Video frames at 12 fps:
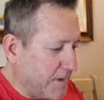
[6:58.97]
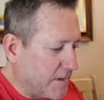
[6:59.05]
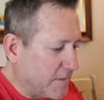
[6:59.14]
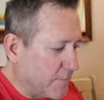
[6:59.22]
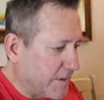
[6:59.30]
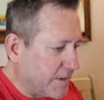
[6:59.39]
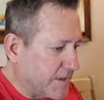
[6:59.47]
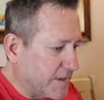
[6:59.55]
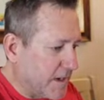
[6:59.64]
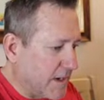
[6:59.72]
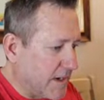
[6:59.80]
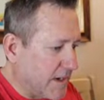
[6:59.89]
So we're gonna
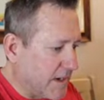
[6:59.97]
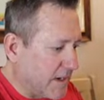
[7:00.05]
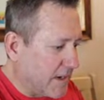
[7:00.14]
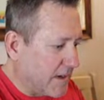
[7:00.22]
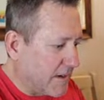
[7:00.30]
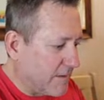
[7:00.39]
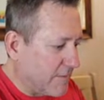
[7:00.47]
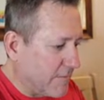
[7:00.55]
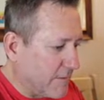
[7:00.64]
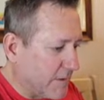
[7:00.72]
say uh, we're